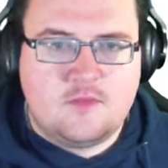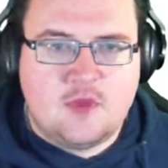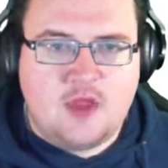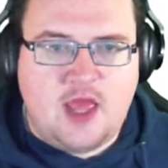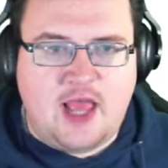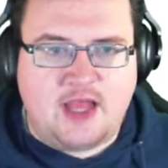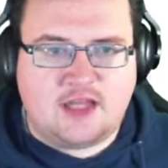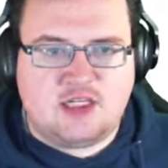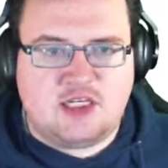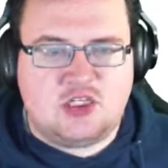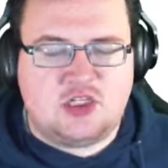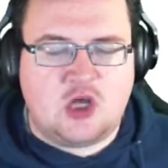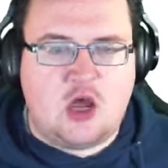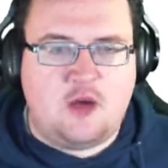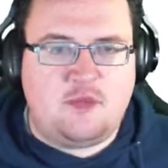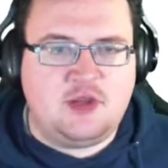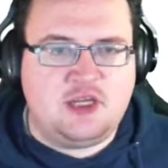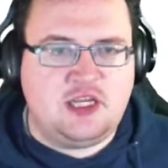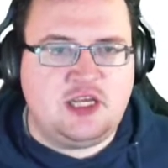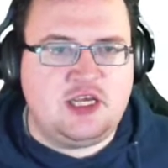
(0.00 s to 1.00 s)
X is time
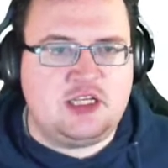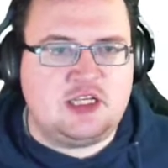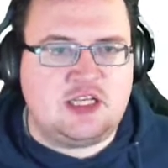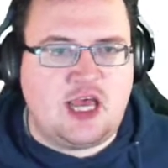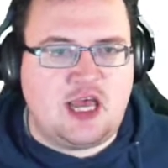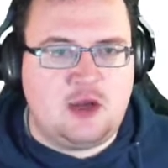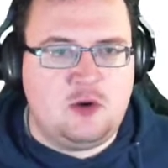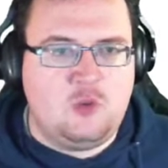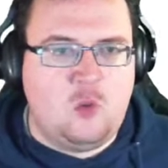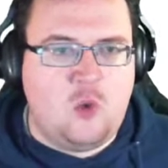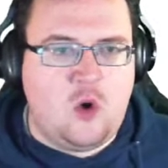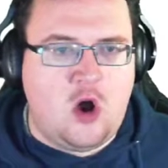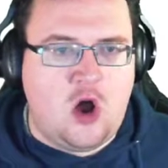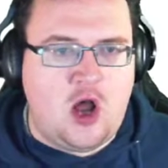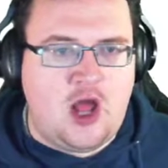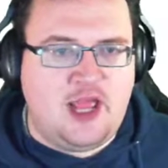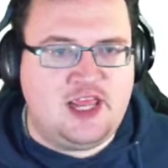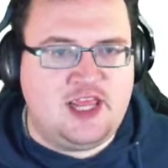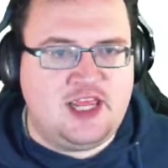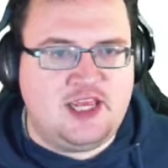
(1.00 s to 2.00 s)
in years and
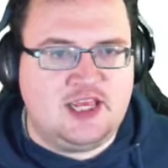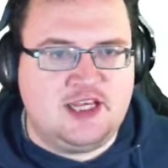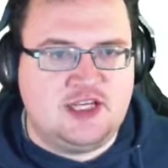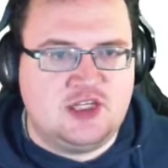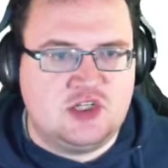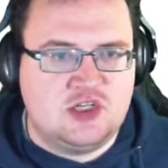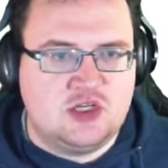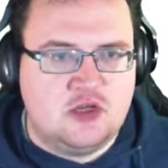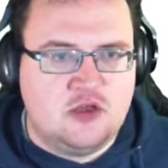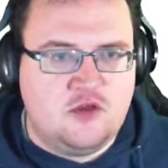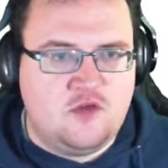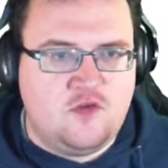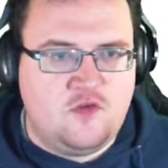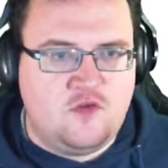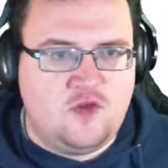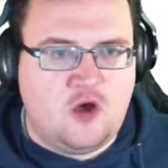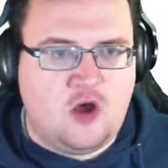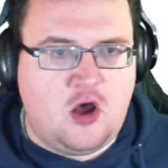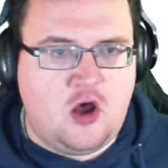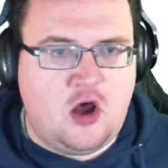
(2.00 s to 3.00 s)
Y is
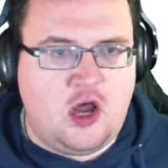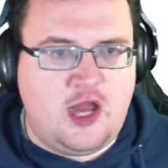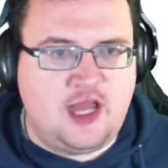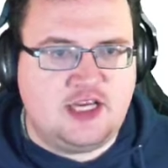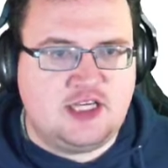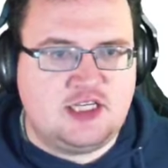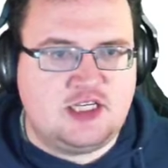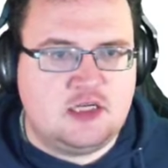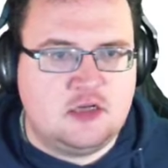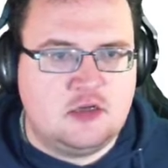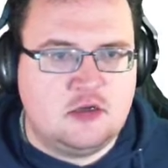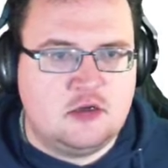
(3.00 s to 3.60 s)
the height